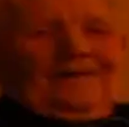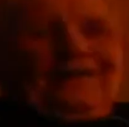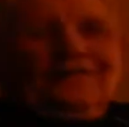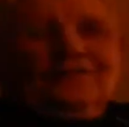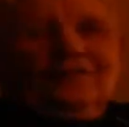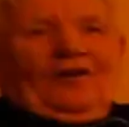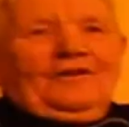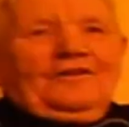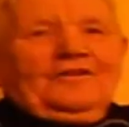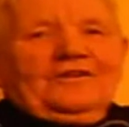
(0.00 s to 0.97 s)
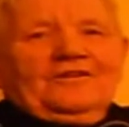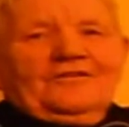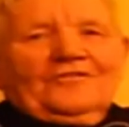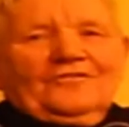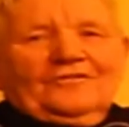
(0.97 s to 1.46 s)
Later on in
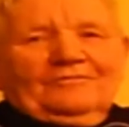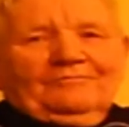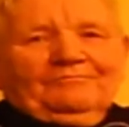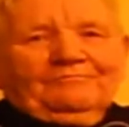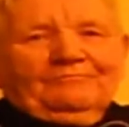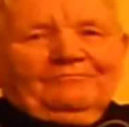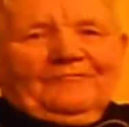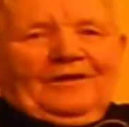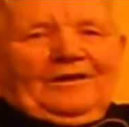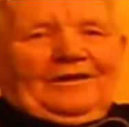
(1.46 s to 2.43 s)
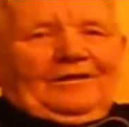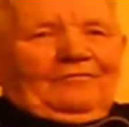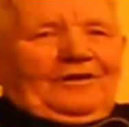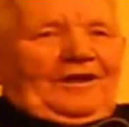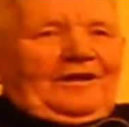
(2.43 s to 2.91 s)
years,
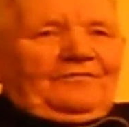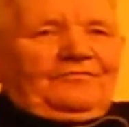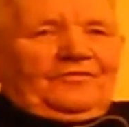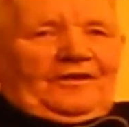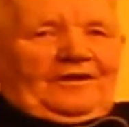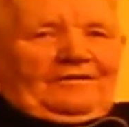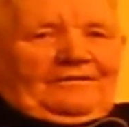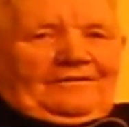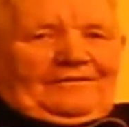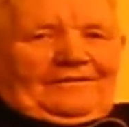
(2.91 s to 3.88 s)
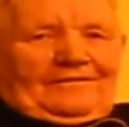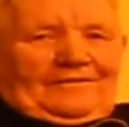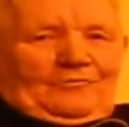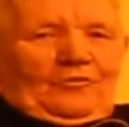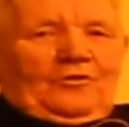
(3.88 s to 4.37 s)
when I left the
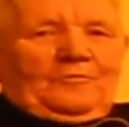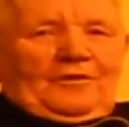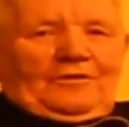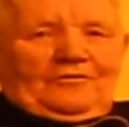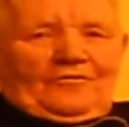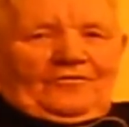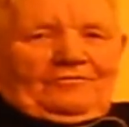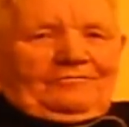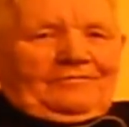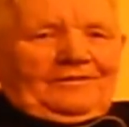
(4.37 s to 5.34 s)
woolen mills,